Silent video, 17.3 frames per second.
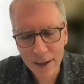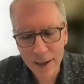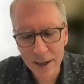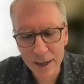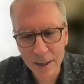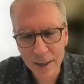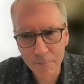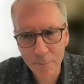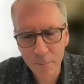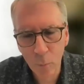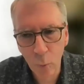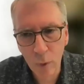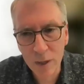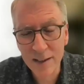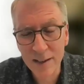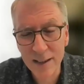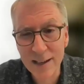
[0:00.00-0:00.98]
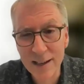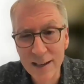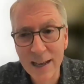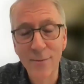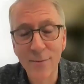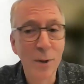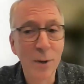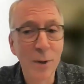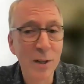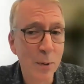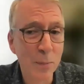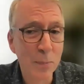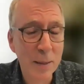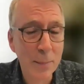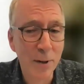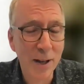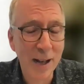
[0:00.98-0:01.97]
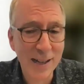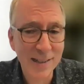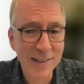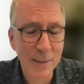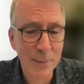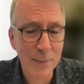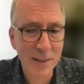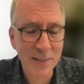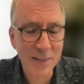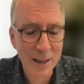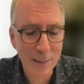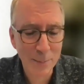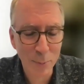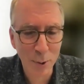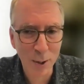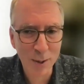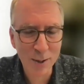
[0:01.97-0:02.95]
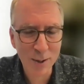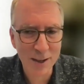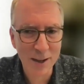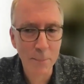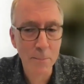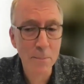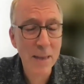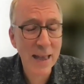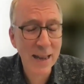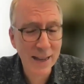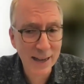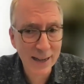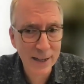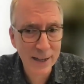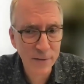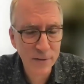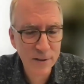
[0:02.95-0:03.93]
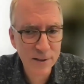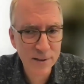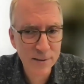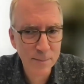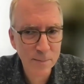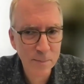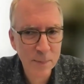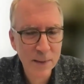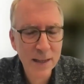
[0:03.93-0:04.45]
Um, we did have multiple people ask about that book, Mega Gifts.